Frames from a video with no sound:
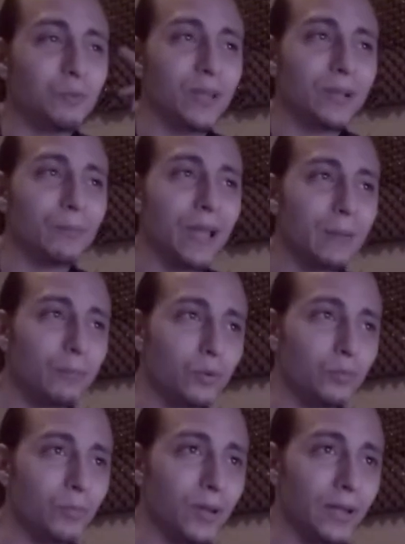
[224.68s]
Big Bad
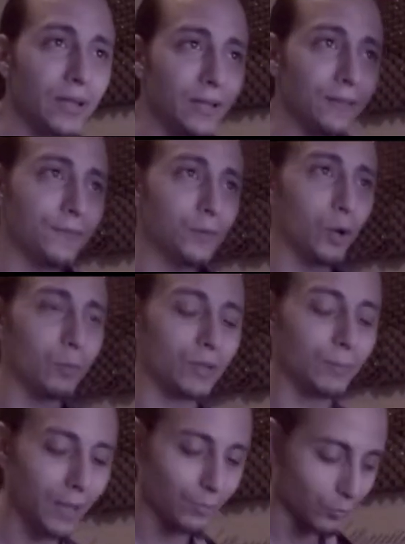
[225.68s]
Boom Bang. If you know
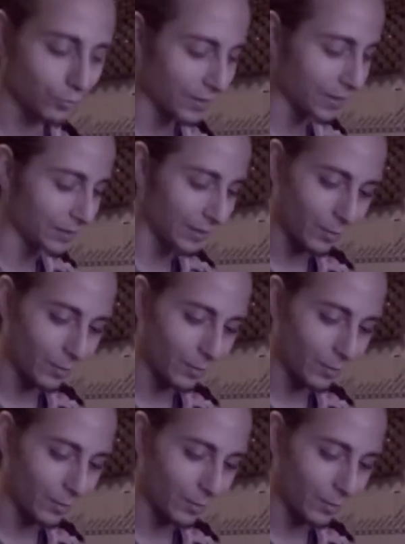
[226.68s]
Big Bad Boom Bang,